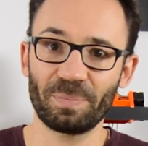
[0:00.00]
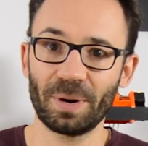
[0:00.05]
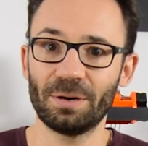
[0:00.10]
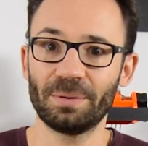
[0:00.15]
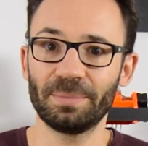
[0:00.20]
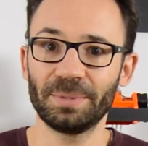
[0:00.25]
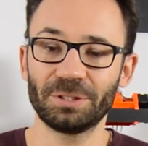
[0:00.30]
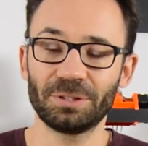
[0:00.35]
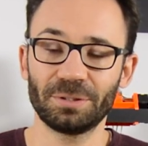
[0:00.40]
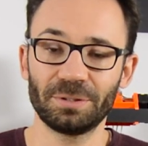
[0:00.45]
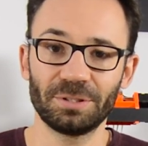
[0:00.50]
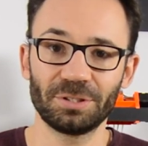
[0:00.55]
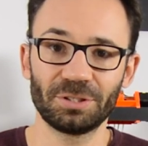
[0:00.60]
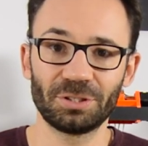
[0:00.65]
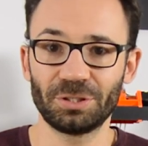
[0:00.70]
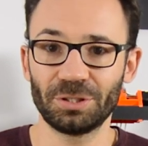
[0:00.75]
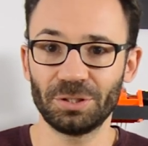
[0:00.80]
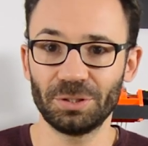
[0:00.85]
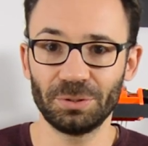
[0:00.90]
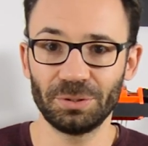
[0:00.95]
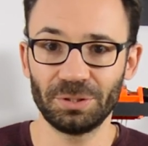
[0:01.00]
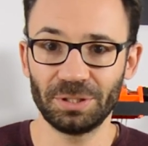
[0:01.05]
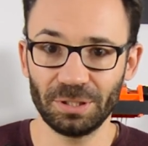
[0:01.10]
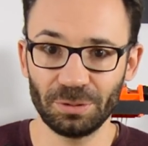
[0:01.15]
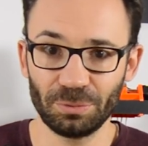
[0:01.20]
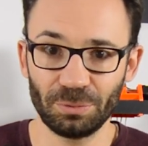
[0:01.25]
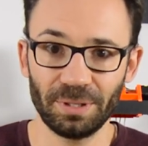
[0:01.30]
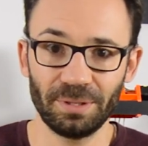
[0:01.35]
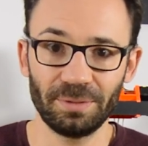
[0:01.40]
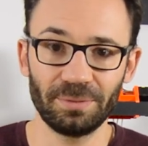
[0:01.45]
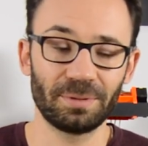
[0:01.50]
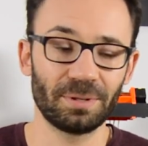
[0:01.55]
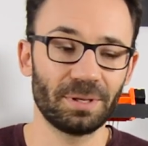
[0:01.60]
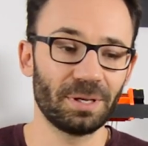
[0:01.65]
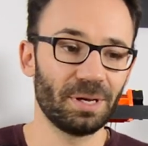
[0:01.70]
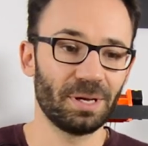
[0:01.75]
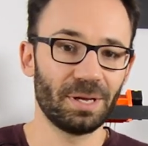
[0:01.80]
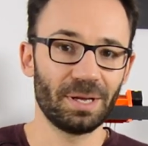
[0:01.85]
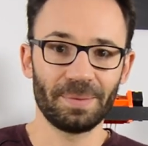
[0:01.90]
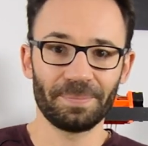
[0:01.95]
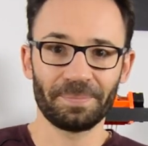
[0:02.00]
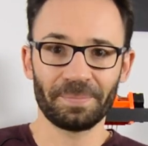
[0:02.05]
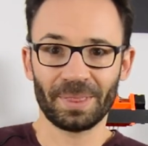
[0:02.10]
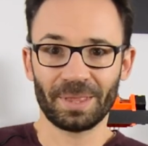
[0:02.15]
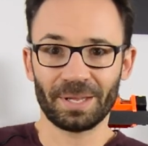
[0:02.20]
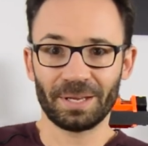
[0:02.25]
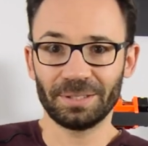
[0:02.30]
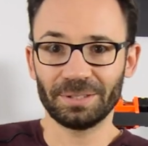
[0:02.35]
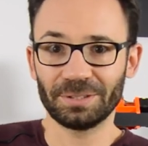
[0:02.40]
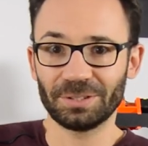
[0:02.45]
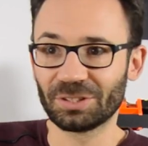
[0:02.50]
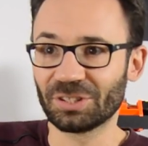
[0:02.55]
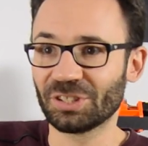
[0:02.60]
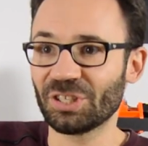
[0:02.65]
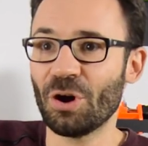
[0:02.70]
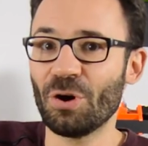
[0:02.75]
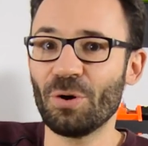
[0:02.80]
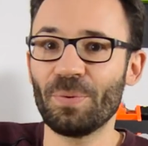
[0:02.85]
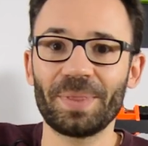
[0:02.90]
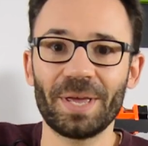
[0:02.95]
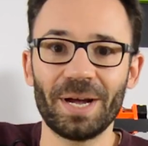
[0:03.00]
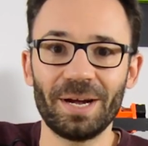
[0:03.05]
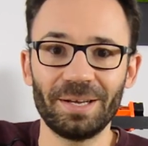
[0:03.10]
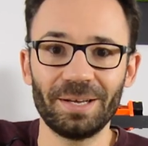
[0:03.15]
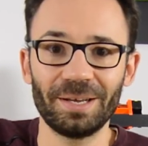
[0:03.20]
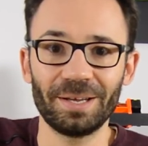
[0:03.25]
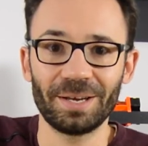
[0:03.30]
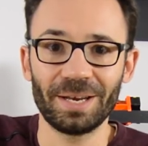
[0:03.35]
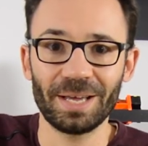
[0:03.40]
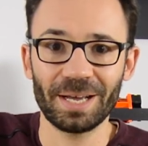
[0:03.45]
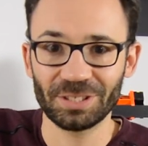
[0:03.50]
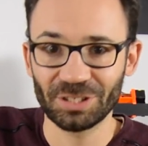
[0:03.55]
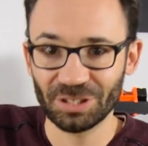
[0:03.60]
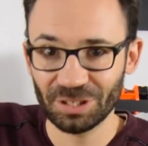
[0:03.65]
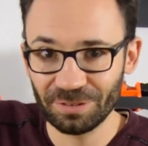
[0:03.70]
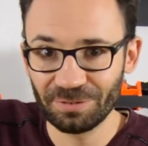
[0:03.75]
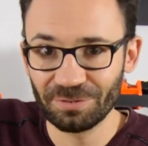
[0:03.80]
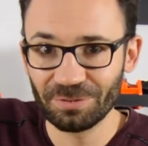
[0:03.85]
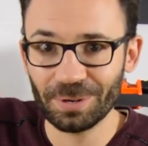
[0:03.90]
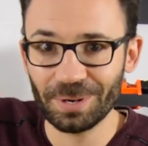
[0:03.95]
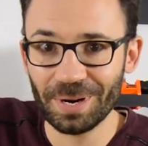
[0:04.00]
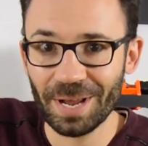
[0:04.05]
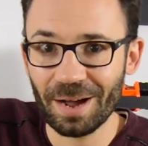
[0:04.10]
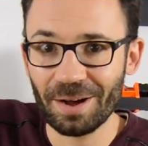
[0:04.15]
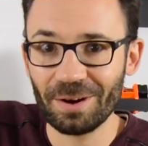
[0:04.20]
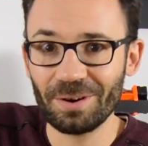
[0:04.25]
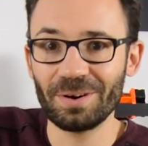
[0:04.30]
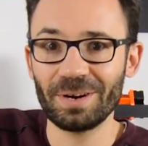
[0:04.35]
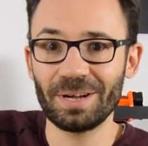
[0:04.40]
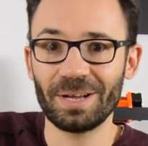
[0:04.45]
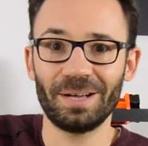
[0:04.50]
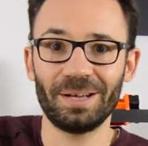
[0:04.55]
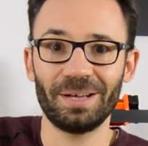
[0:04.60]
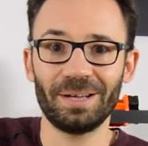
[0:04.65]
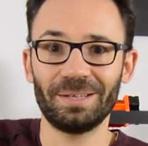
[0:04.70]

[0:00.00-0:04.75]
parameters to deal with. So that's it for now.